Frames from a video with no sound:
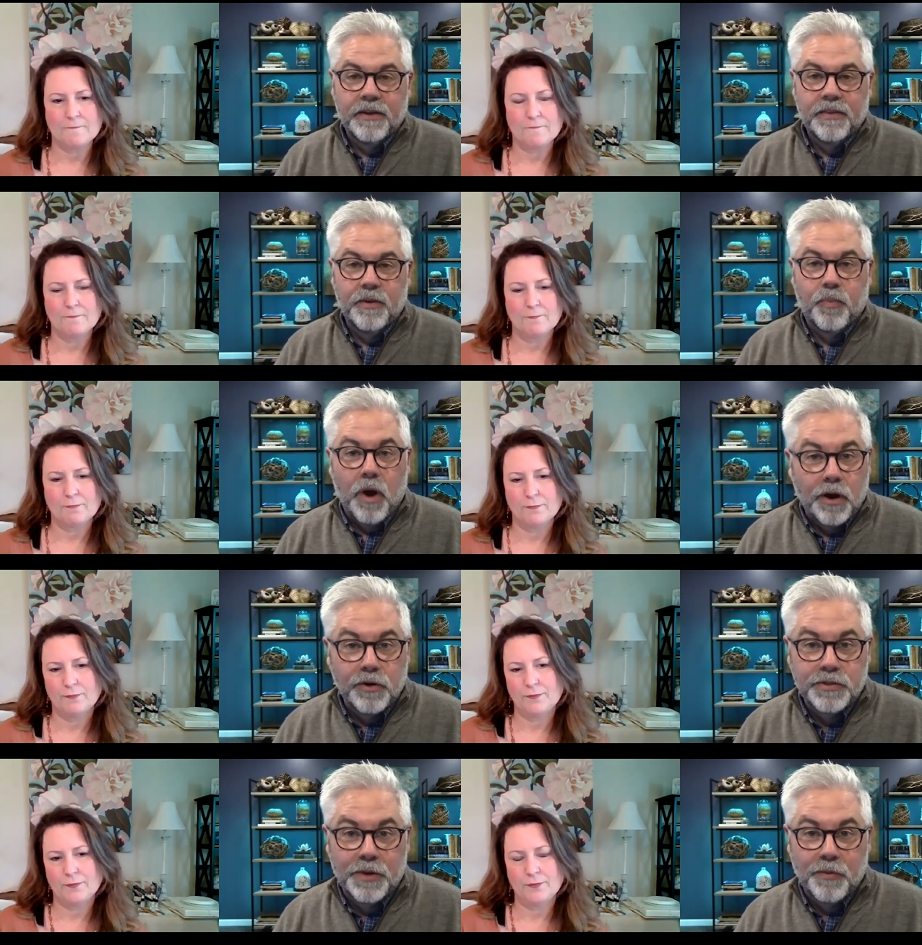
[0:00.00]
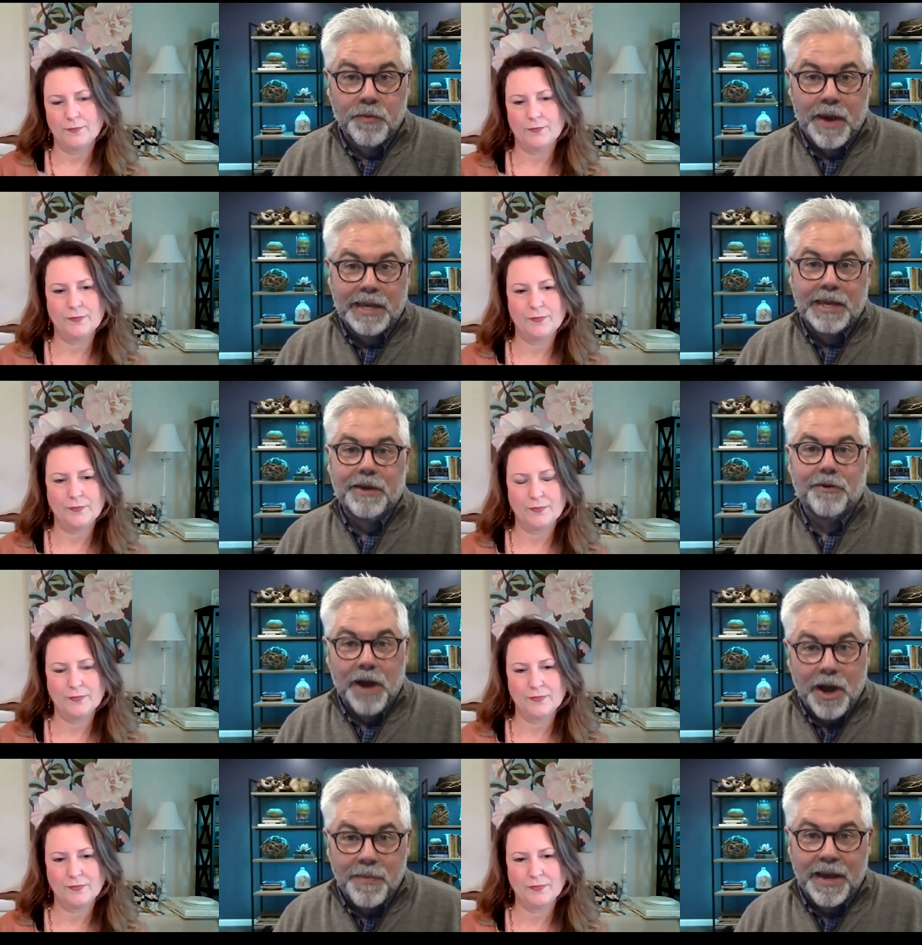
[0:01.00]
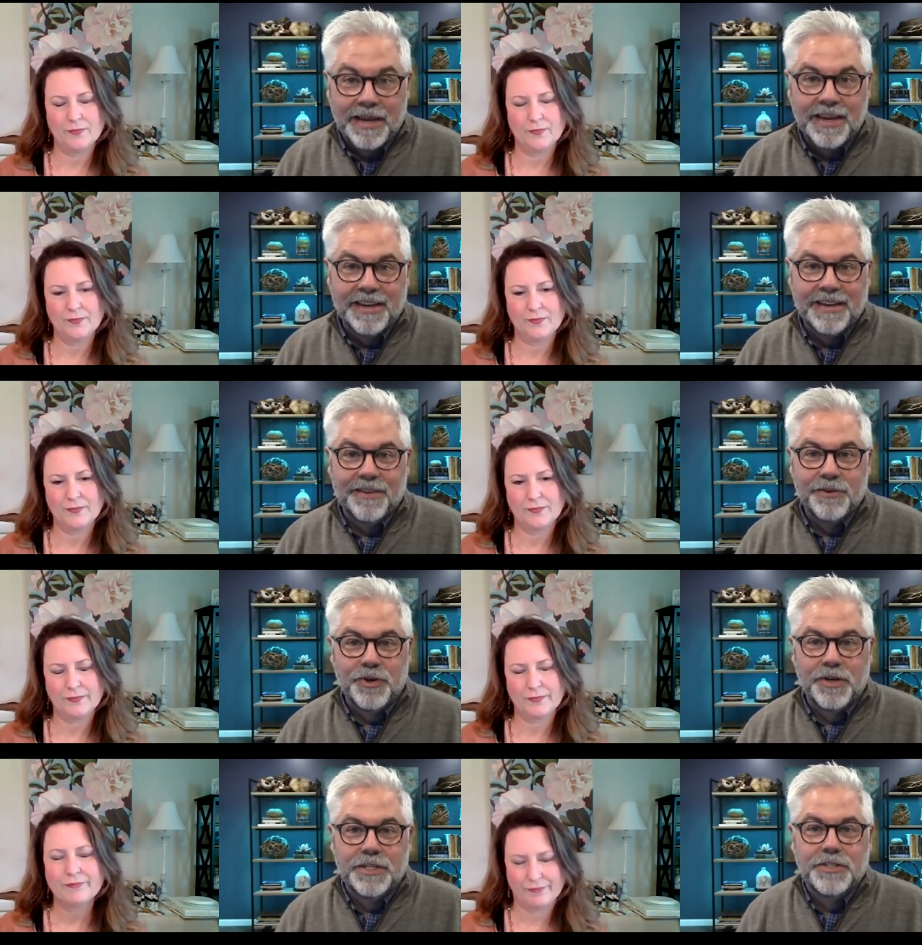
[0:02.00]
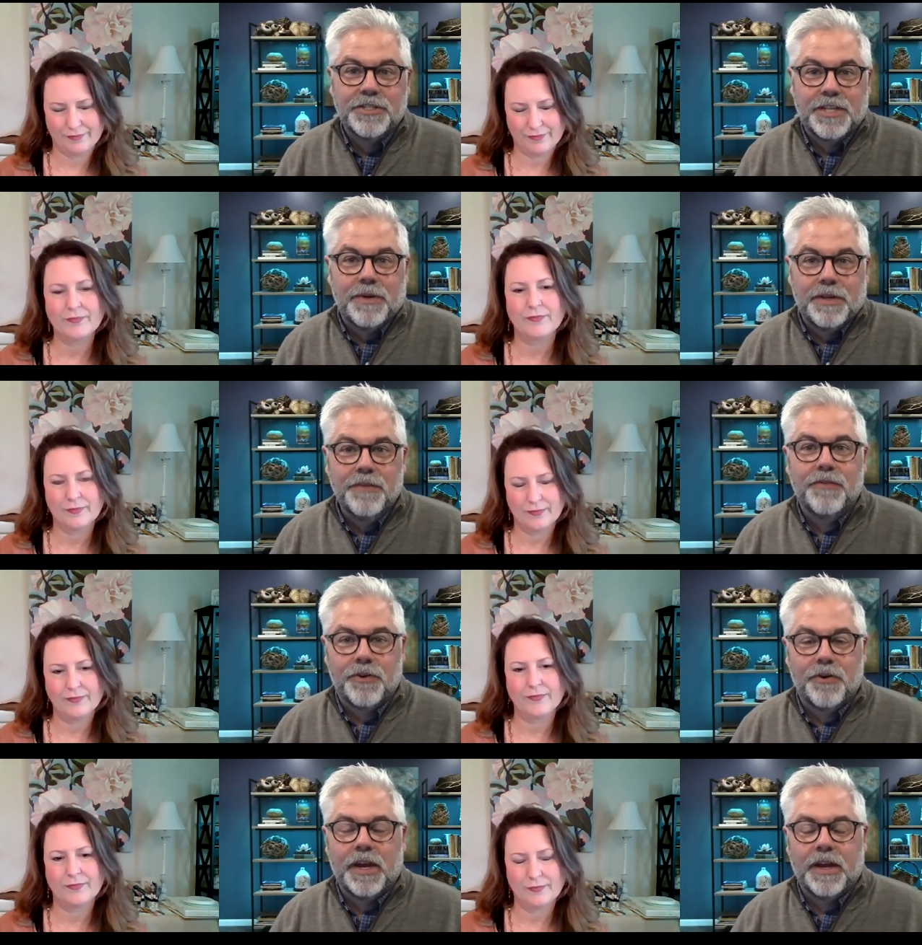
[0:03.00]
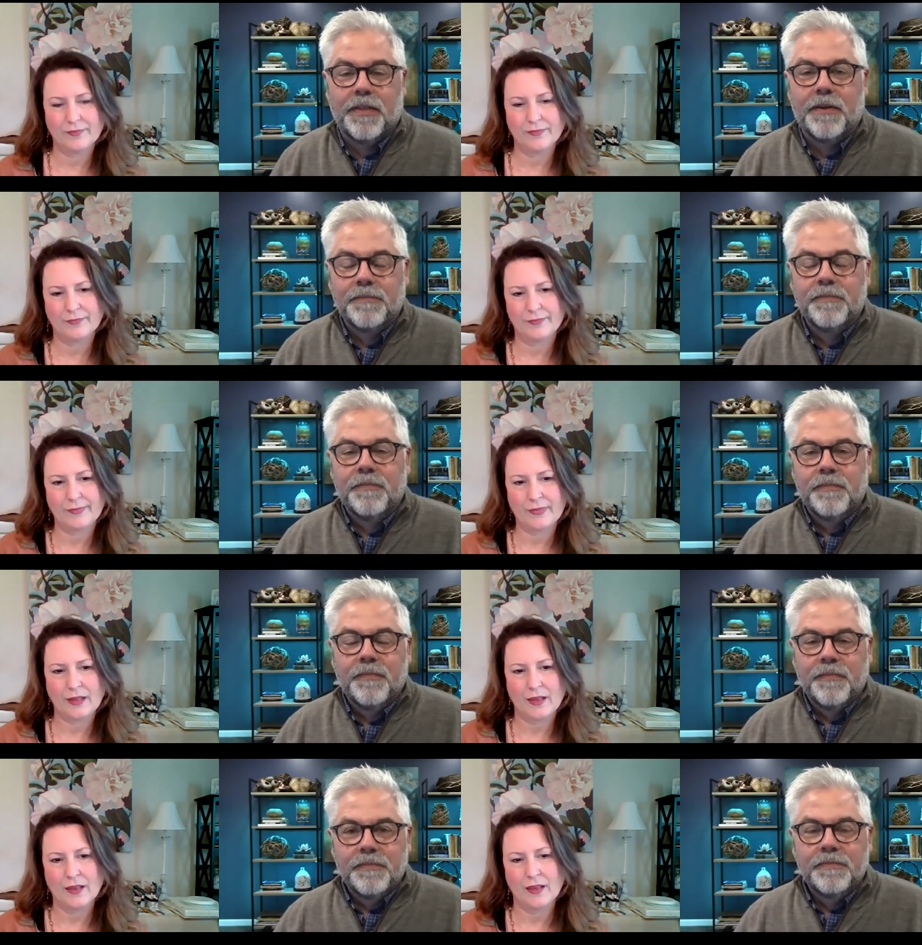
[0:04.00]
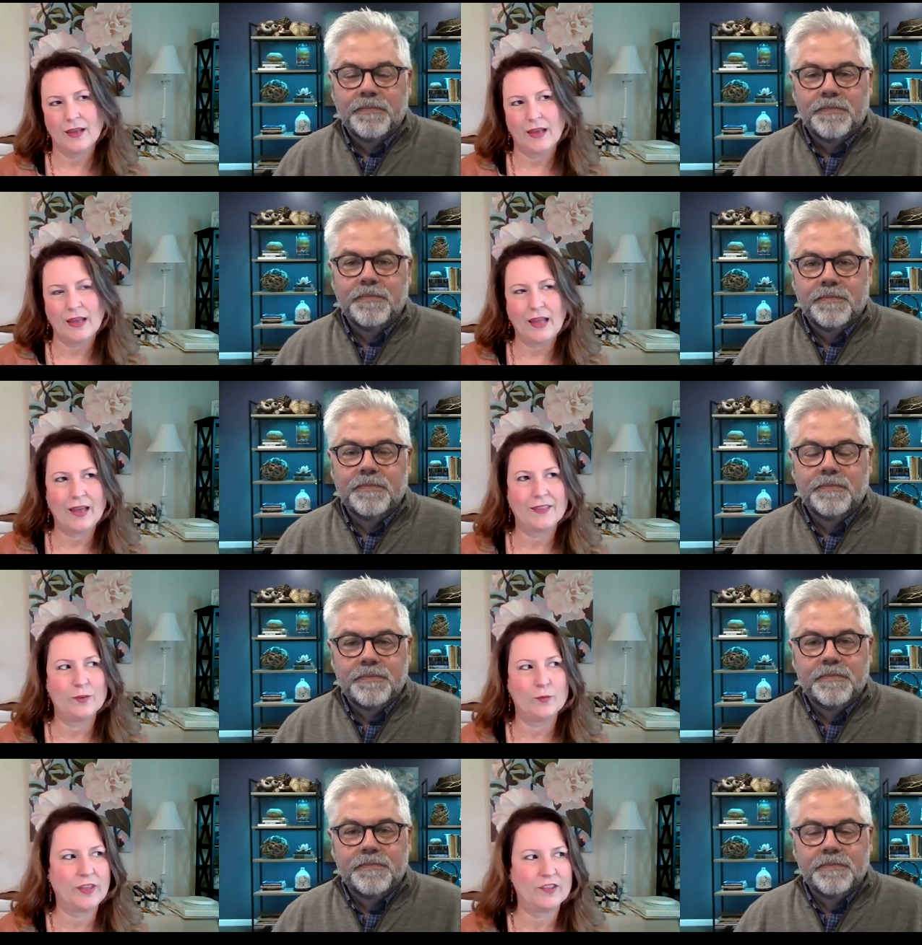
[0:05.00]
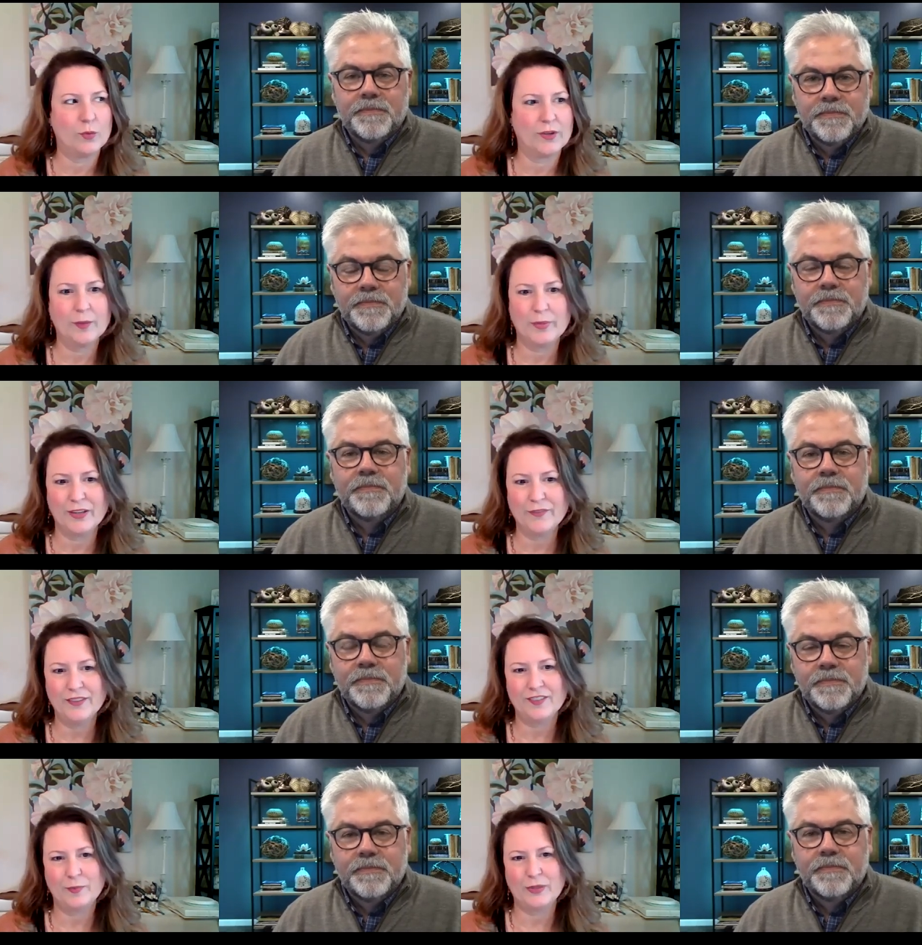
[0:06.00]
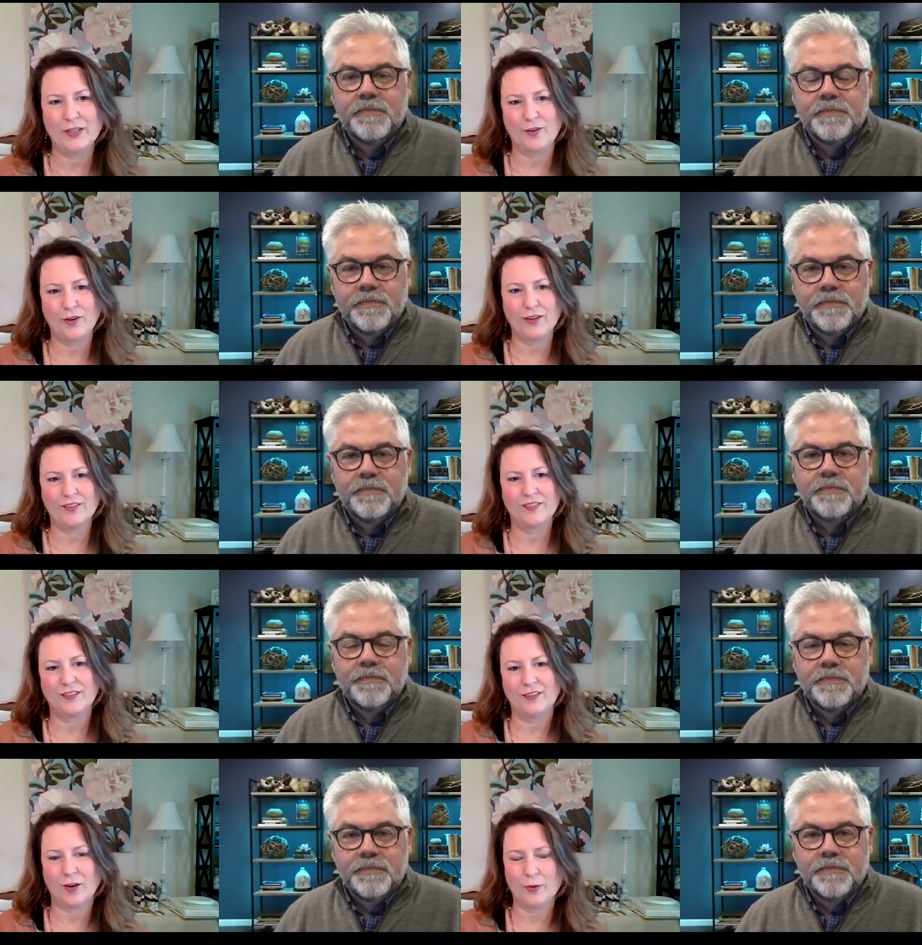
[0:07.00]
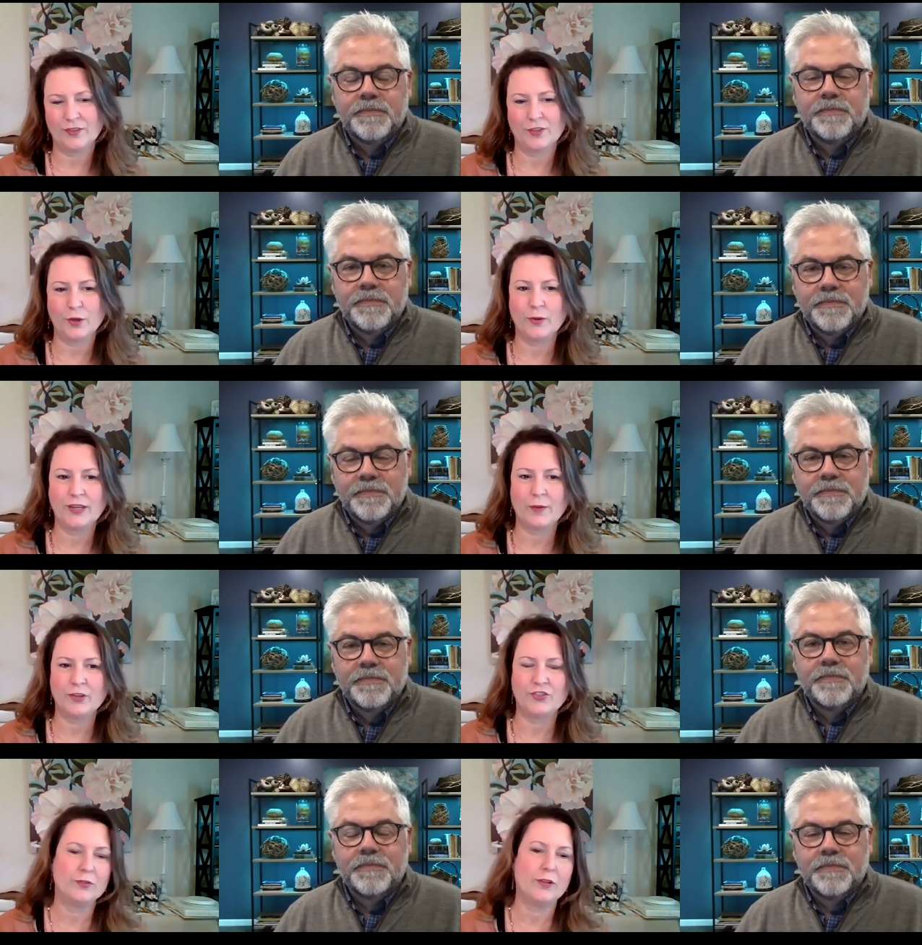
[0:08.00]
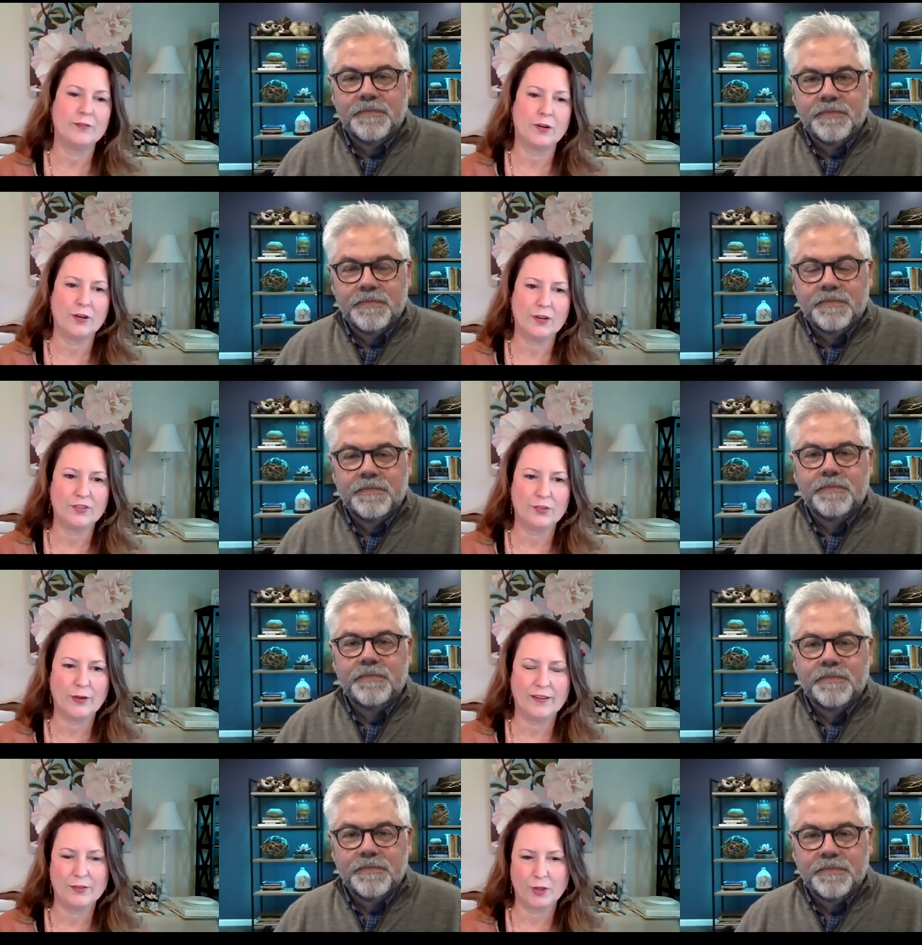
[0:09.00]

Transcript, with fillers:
Speaker 1: the progress that we're making or not making, and those transitions can be difficult, can't they?
Speaker 2: I think that's one of the benefits of being an artist and always knowing how much you love art is you have a